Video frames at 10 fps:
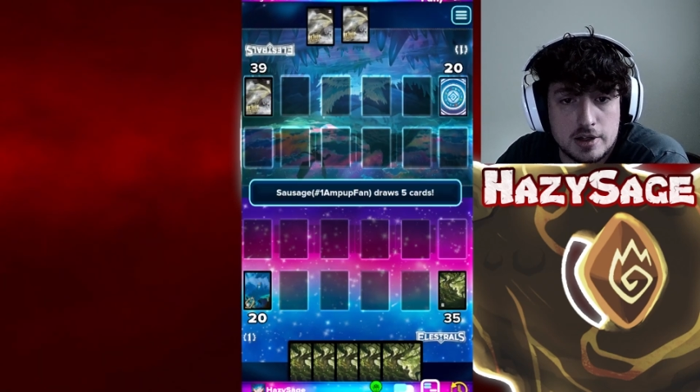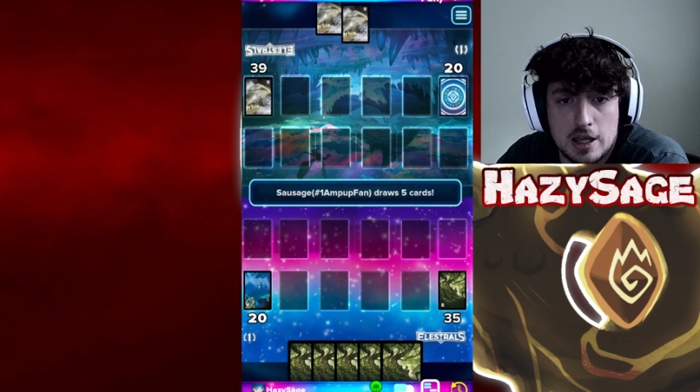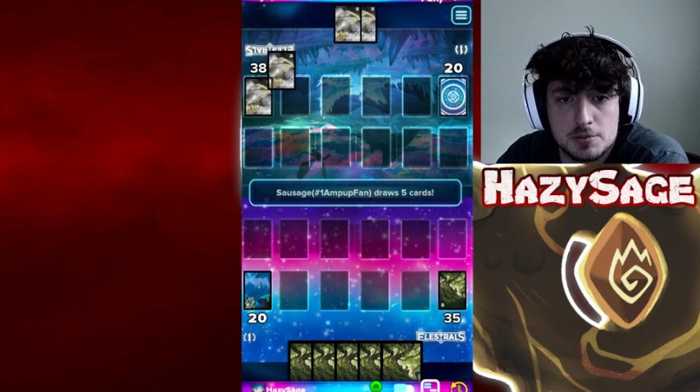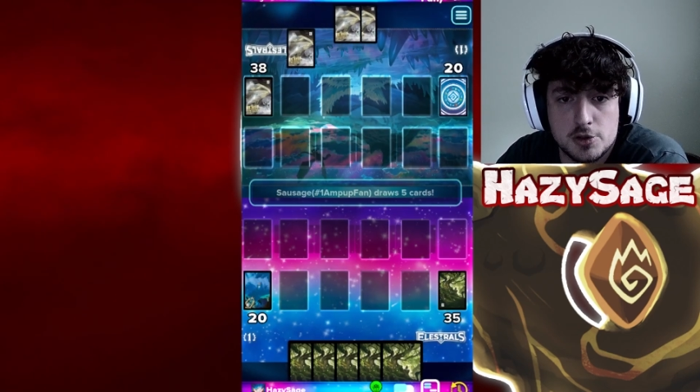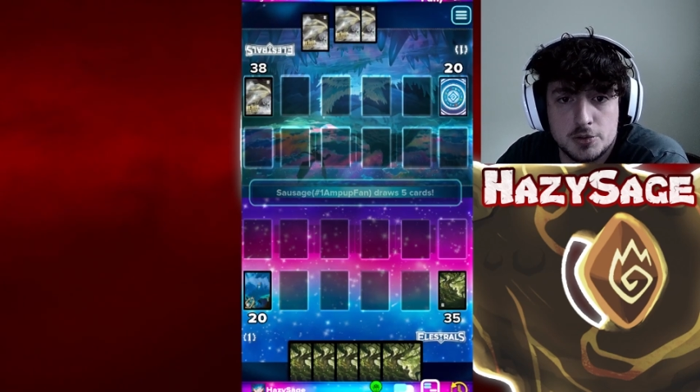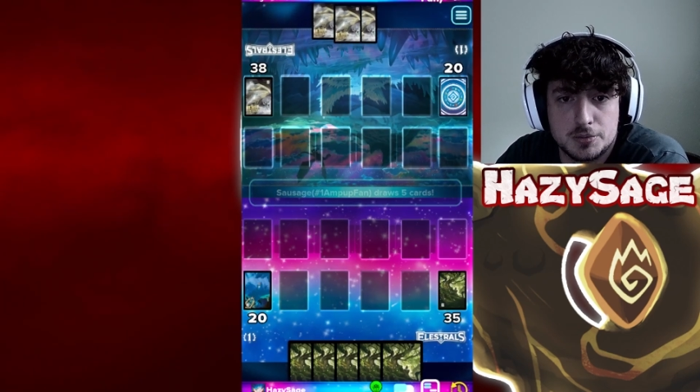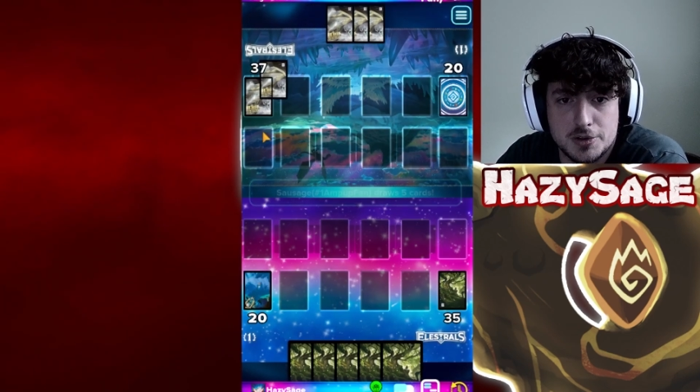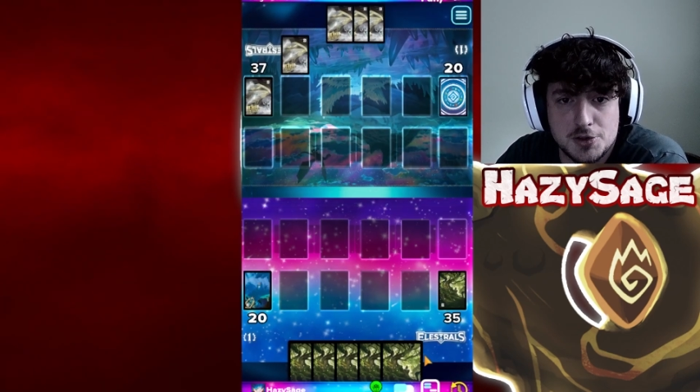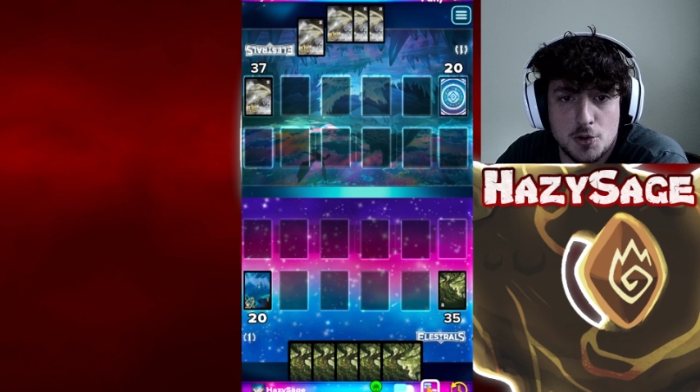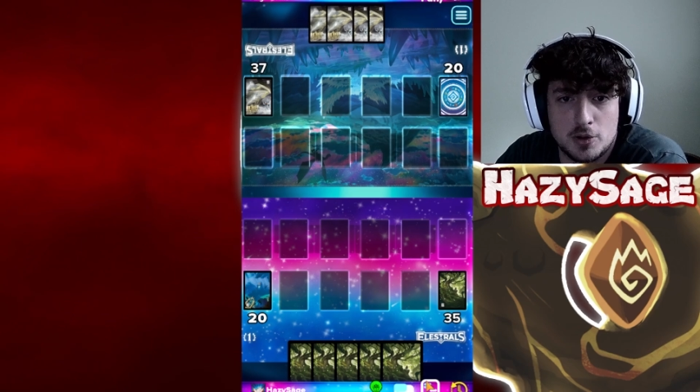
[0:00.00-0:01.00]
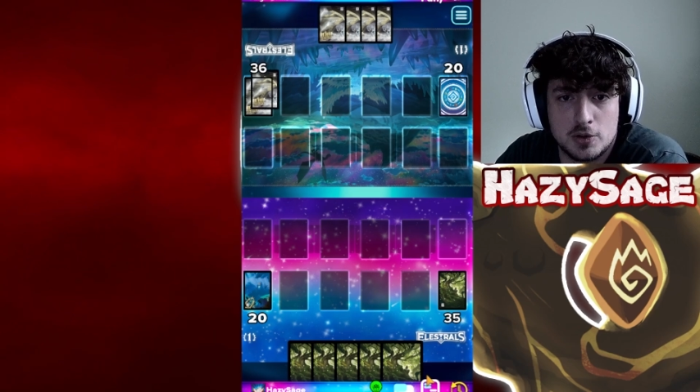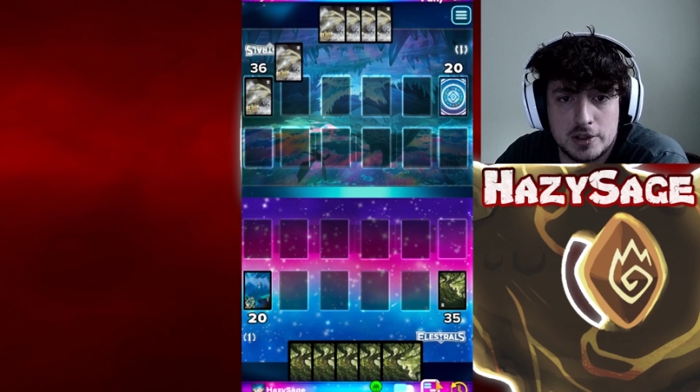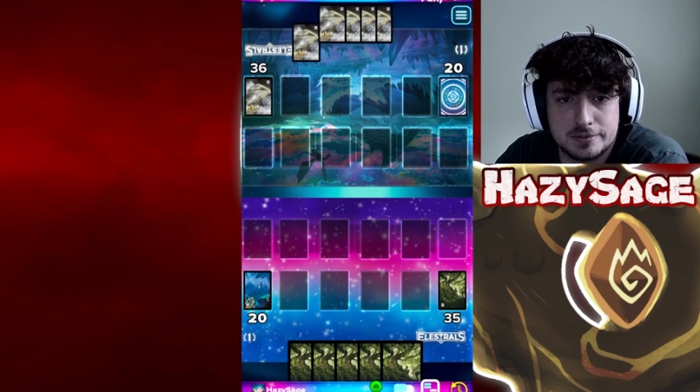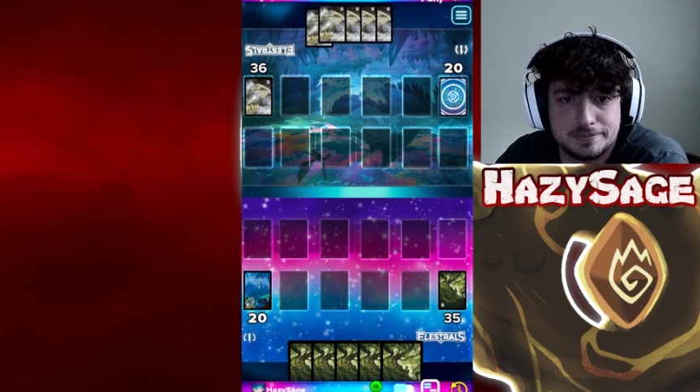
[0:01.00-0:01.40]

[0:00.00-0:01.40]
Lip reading: game 2. Let's go into it.